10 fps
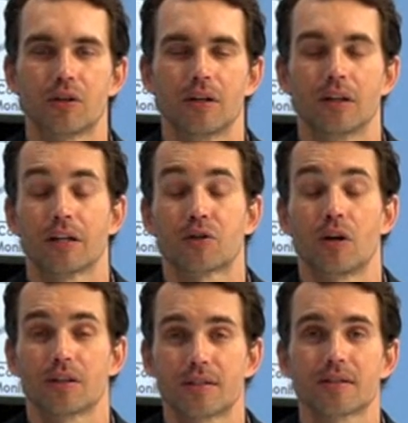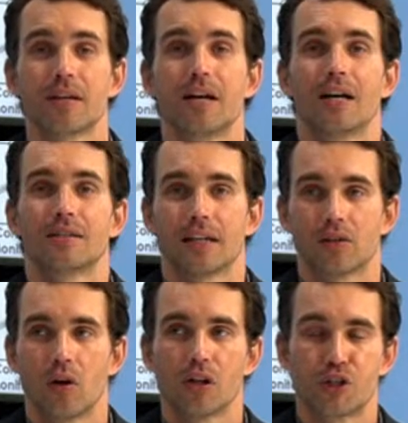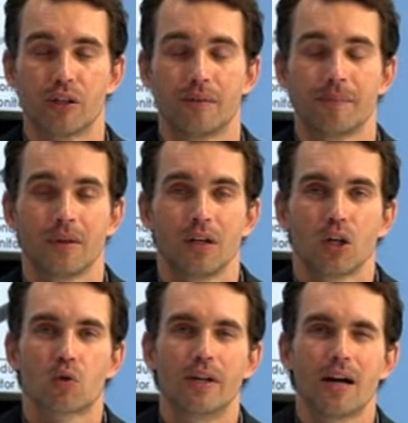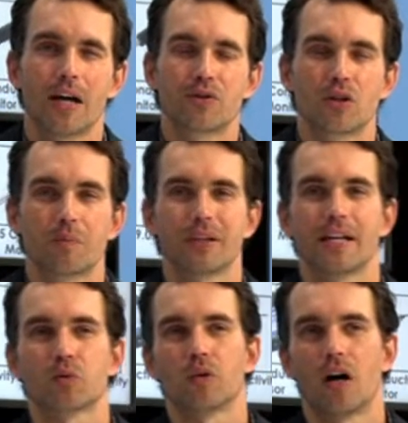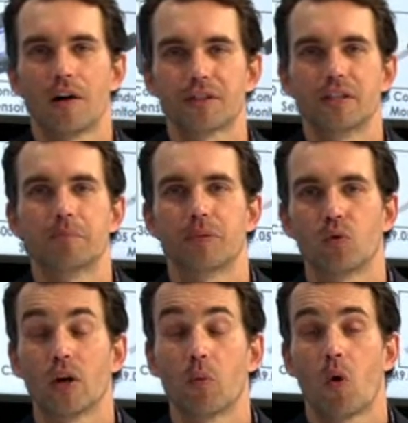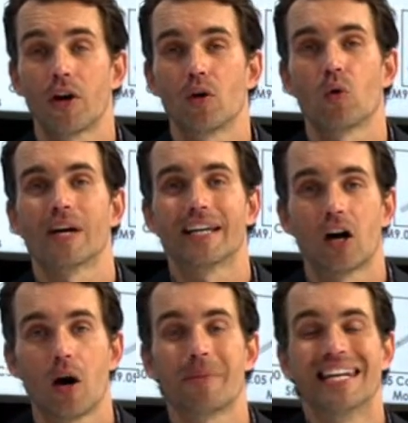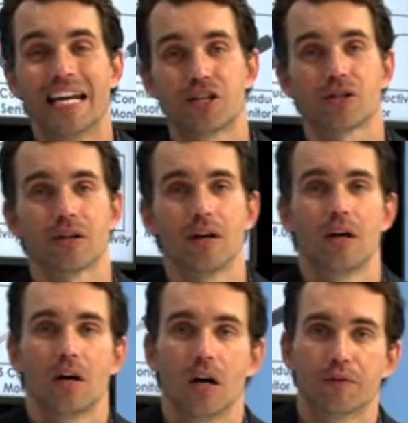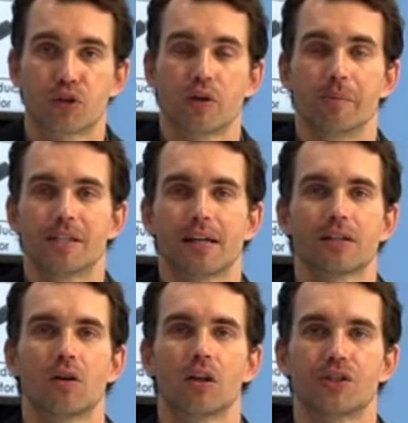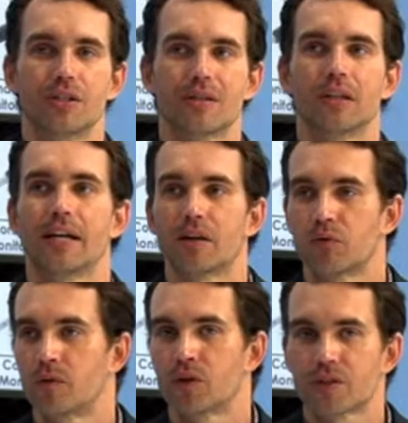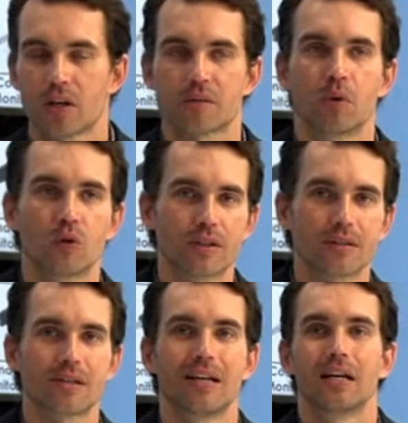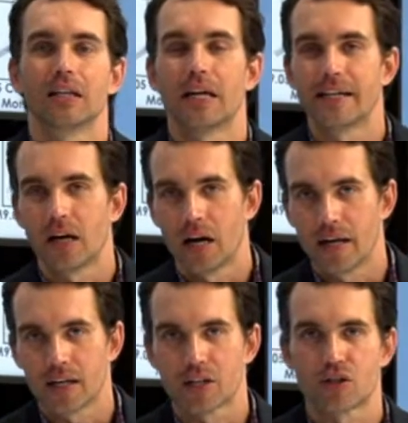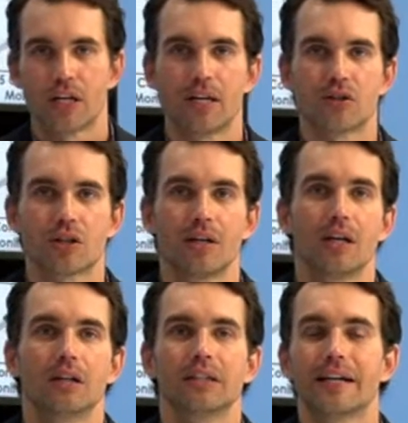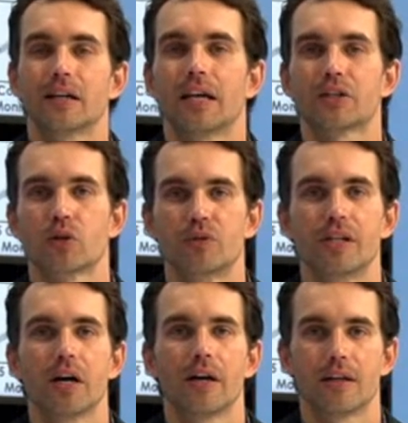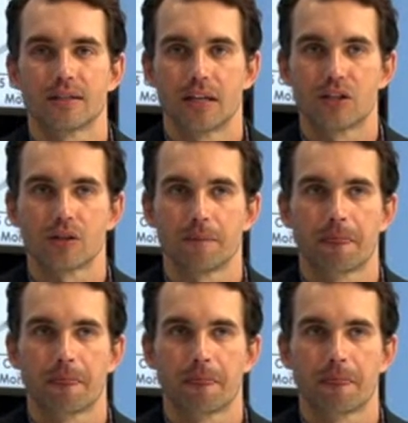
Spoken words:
electrolysis technology. Green hydrogen plants will often employ one or a combination of treatment technologies like reverse osmosis, like ion exchange, like electrodeionization.